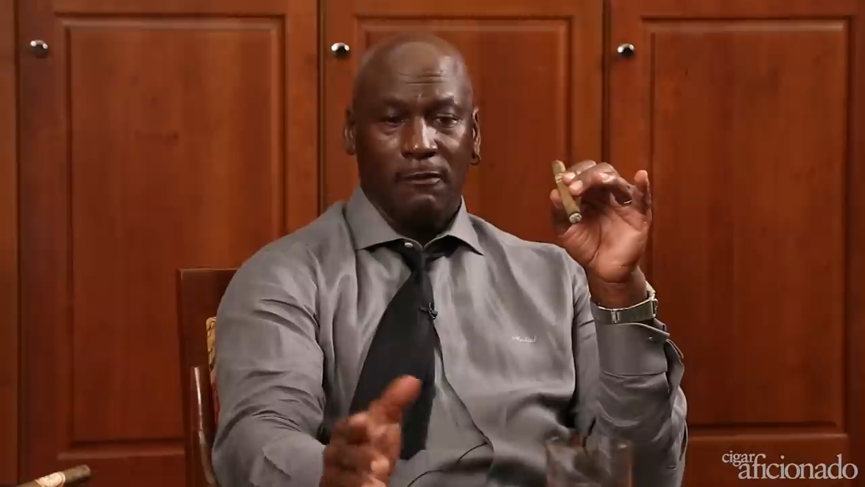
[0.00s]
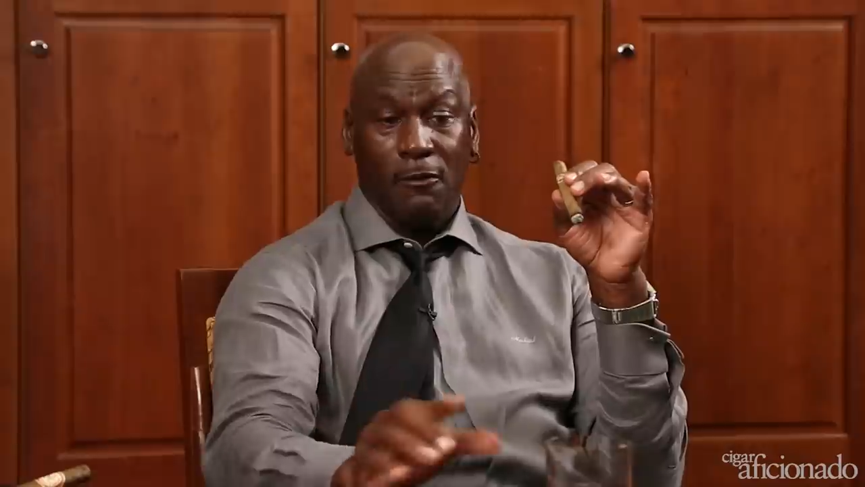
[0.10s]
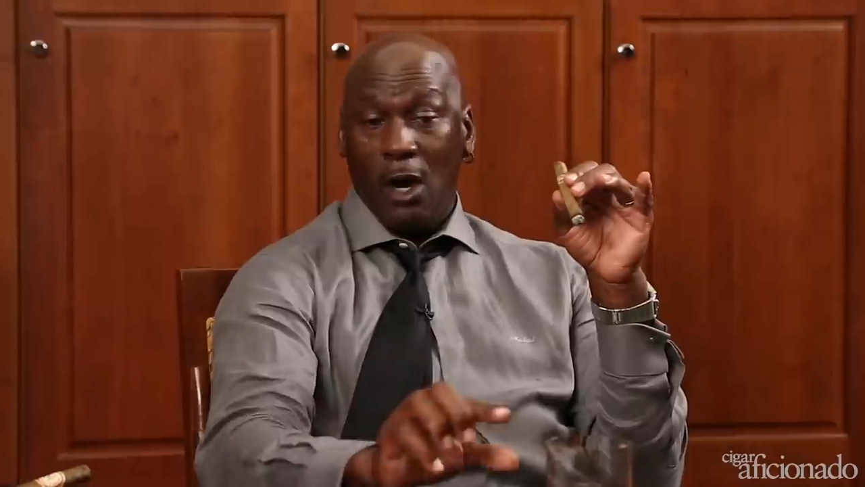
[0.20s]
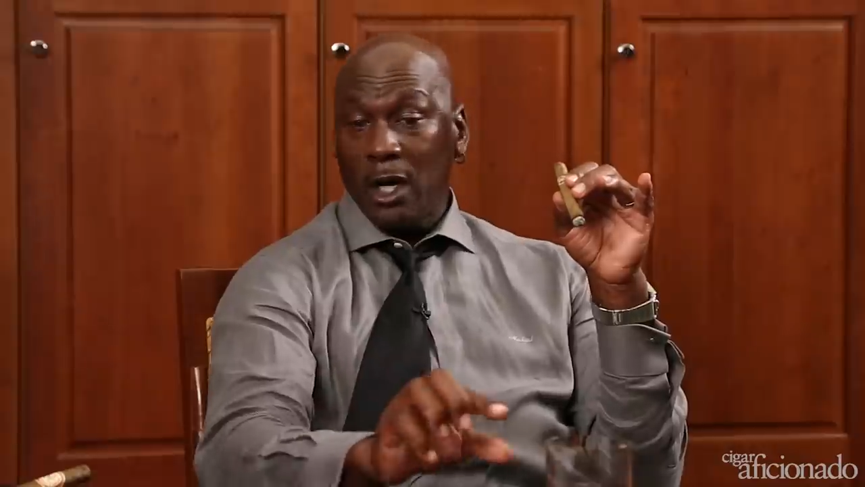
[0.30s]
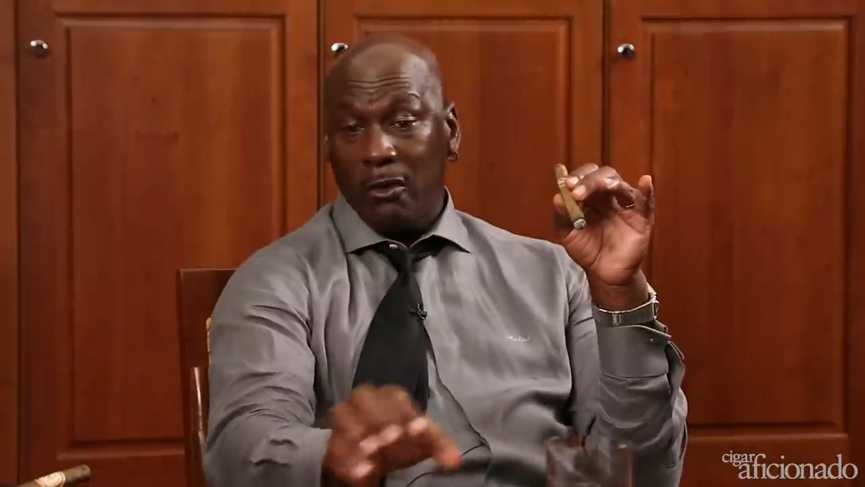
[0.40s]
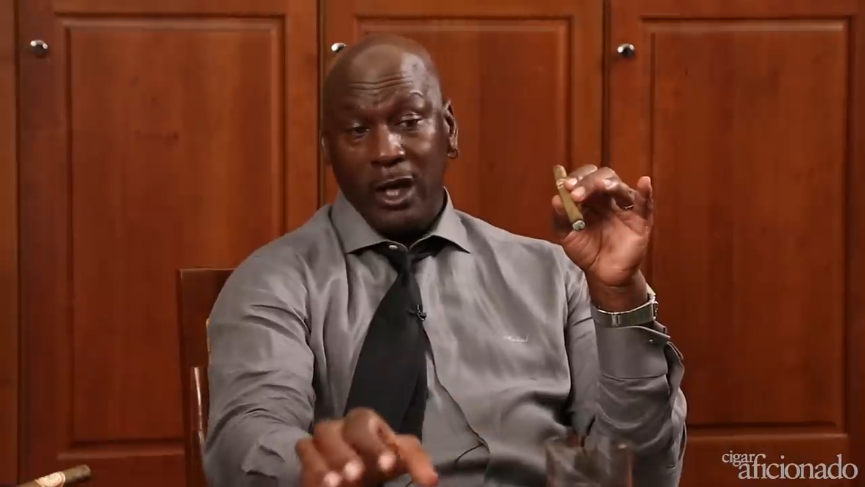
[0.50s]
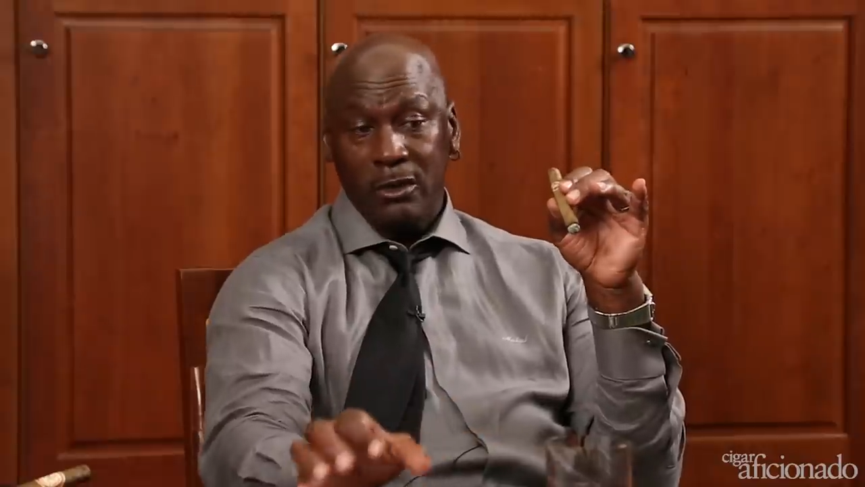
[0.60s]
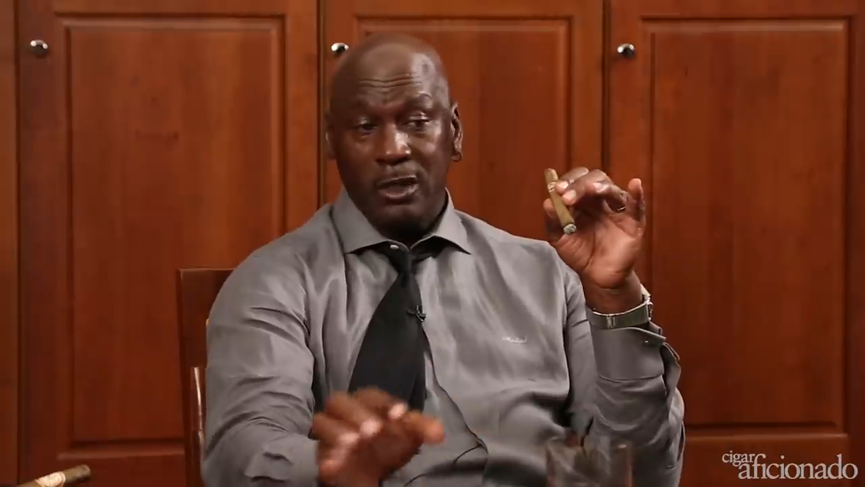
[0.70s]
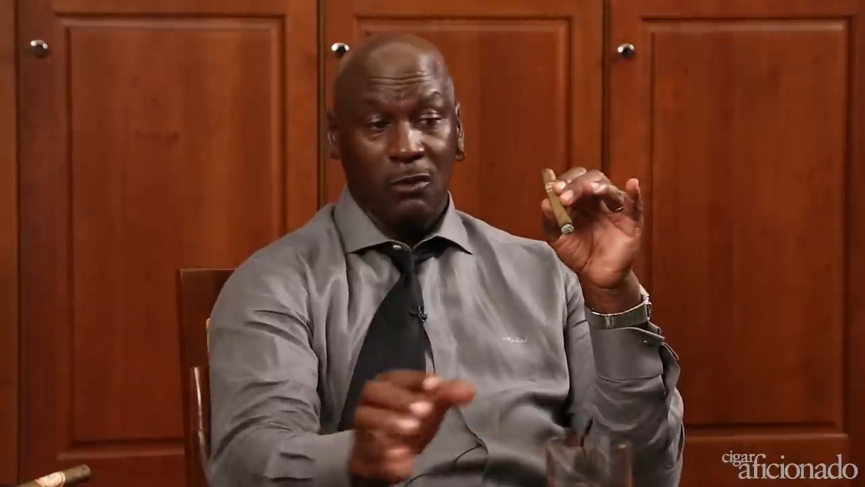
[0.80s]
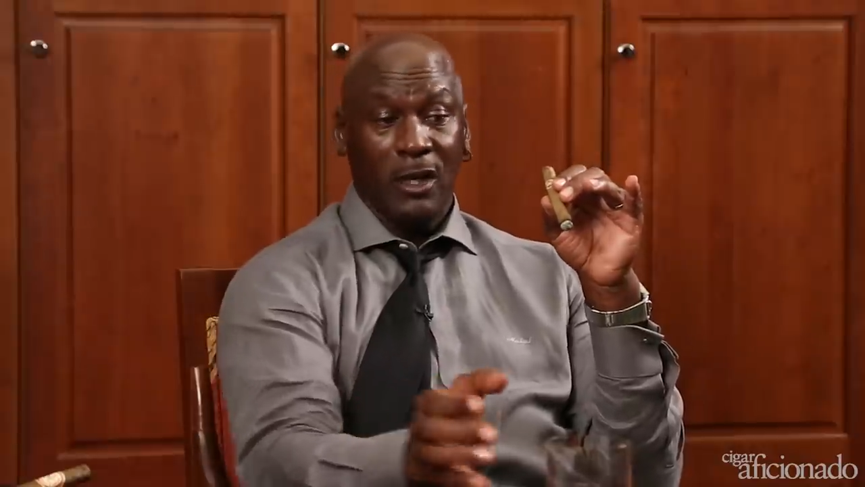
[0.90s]
far
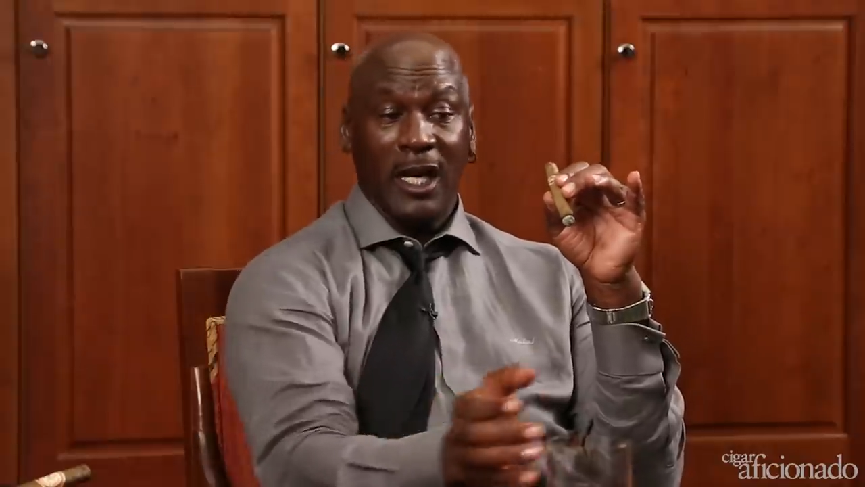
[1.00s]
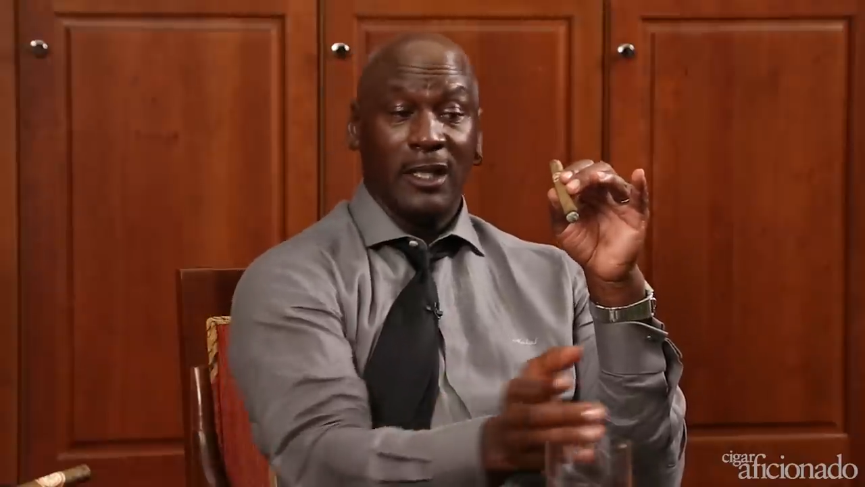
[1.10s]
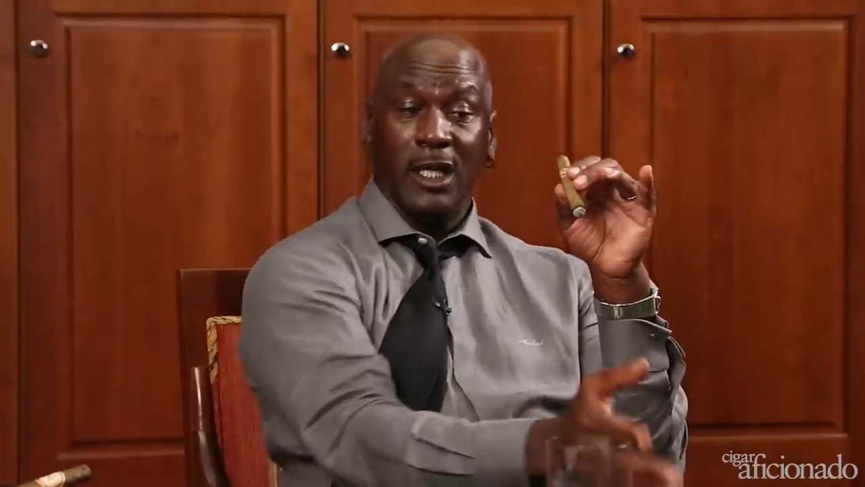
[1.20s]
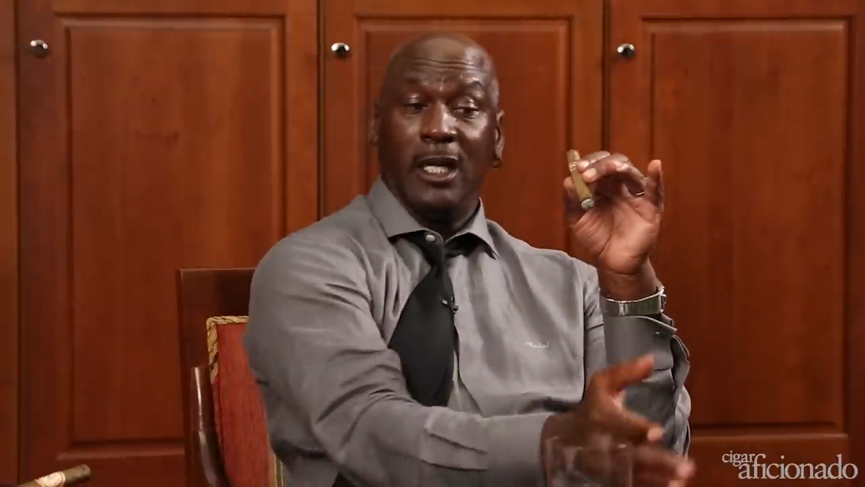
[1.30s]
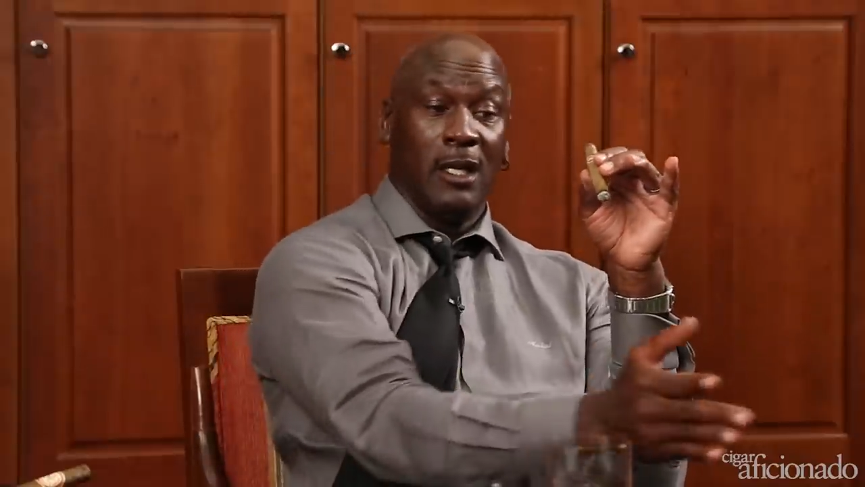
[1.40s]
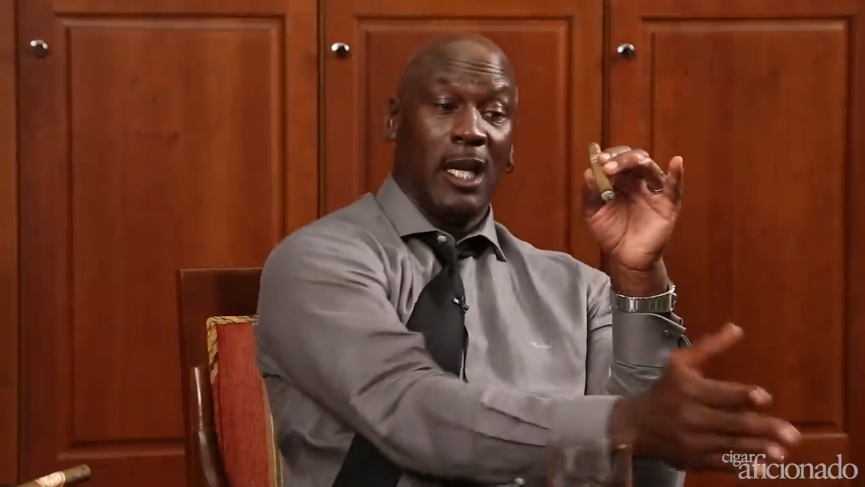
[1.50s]
greater than what I did in